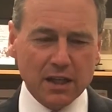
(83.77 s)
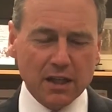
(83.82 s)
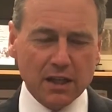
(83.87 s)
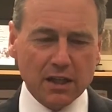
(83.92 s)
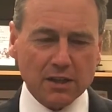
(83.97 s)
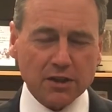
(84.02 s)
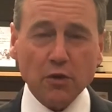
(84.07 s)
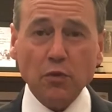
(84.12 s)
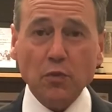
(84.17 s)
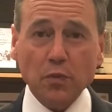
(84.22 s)

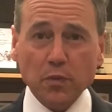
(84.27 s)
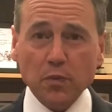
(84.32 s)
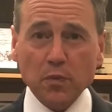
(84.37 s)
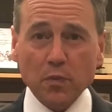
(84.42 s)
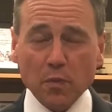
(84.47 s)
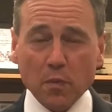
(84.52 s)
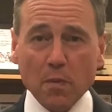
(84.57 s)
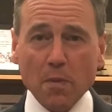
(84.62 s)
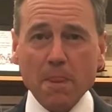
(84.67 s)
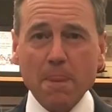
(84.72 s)
So
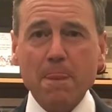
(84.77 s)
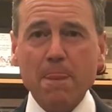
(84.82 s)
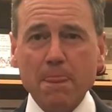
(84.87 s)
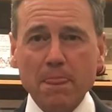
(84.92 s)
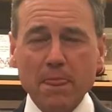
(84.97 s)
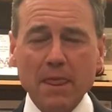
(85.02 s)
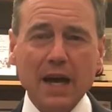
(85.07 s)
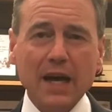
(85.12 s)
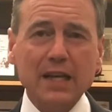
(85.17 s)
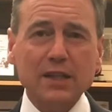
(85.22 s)

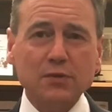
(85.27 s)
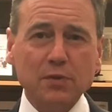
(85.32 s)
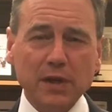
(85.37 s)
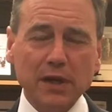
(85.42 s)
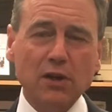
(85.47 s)
as we